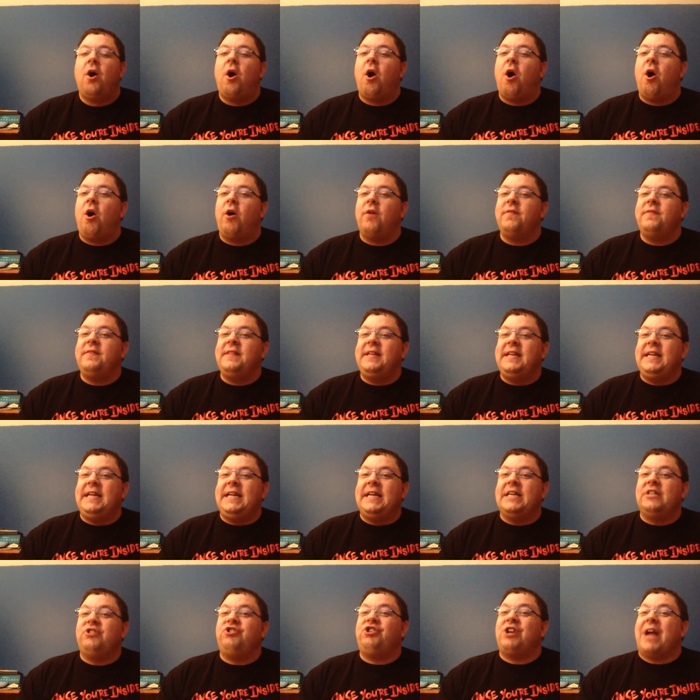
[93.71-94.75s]
on
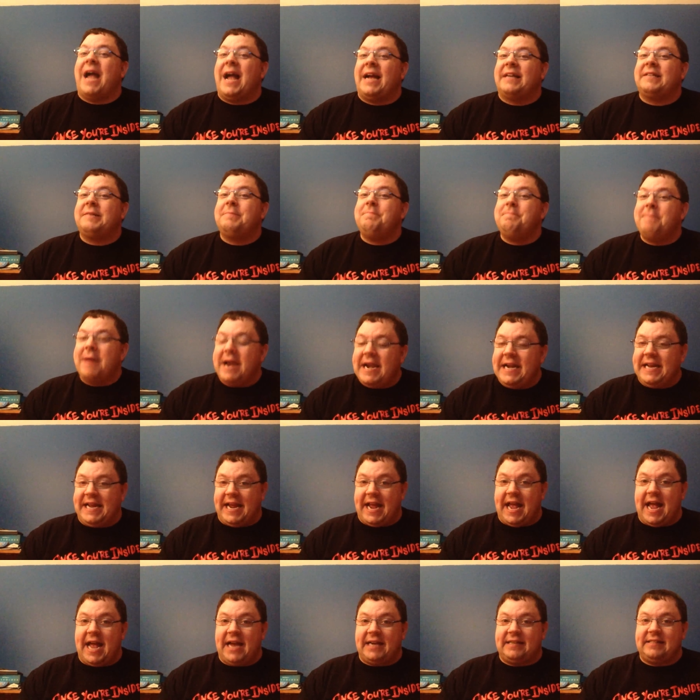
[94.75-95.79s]
the Jack's
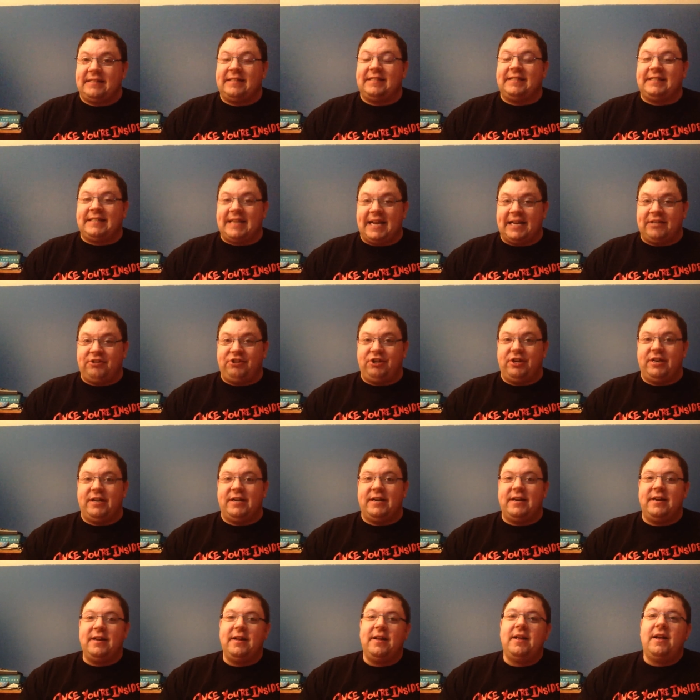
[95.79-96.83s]
Maniacs
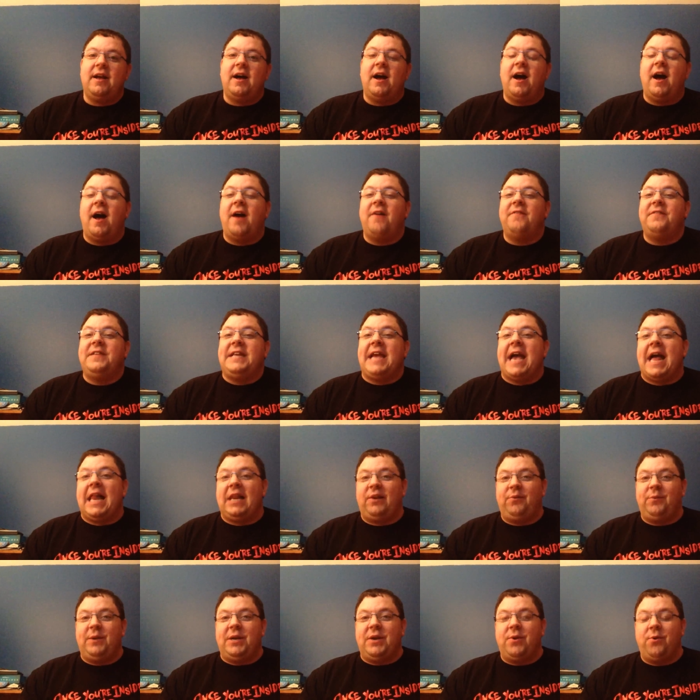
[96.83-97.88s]
section of the
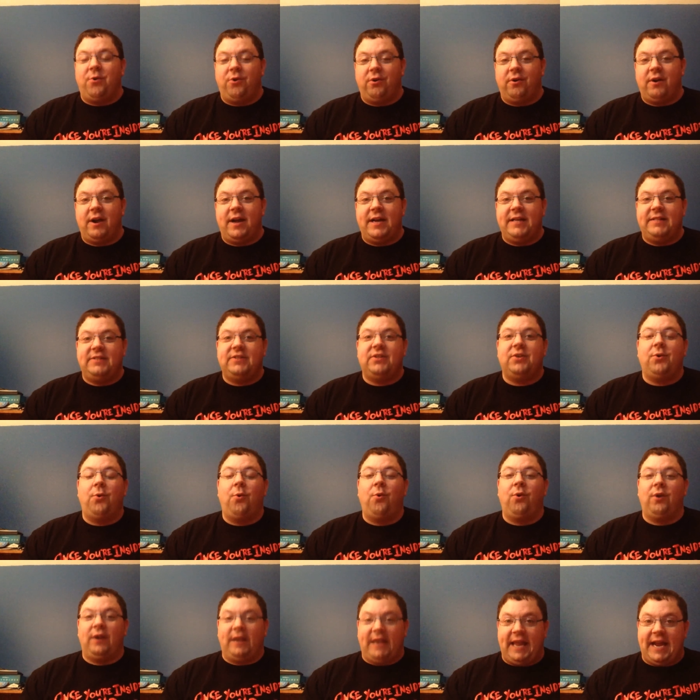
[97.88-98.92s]
Halloween Horror Nights
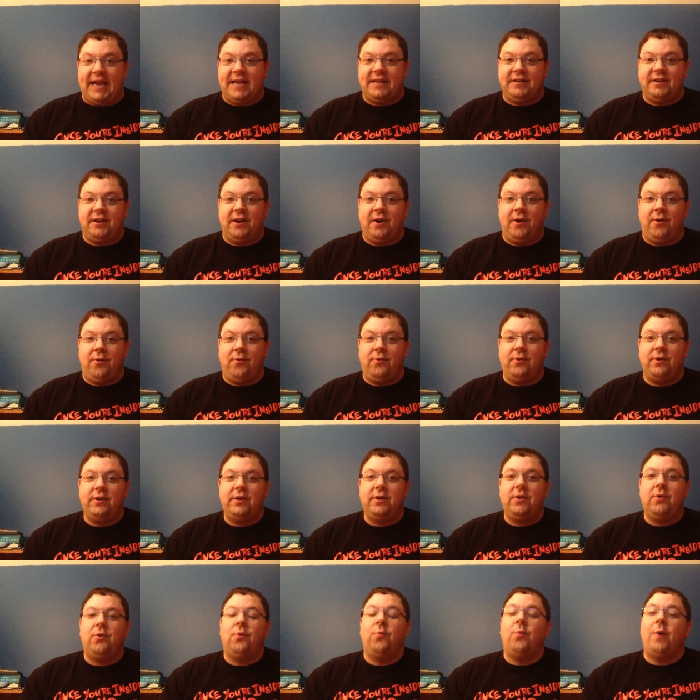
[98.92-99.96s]
Orlando
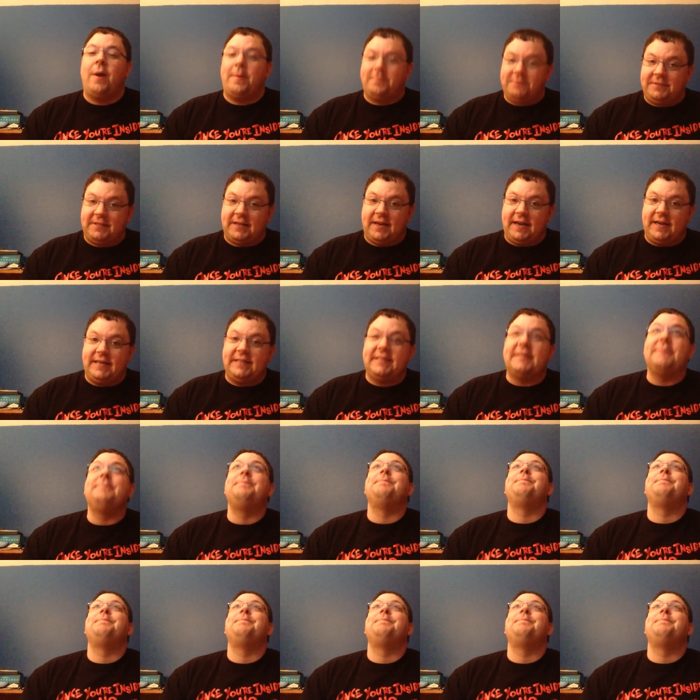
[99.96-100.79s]
website.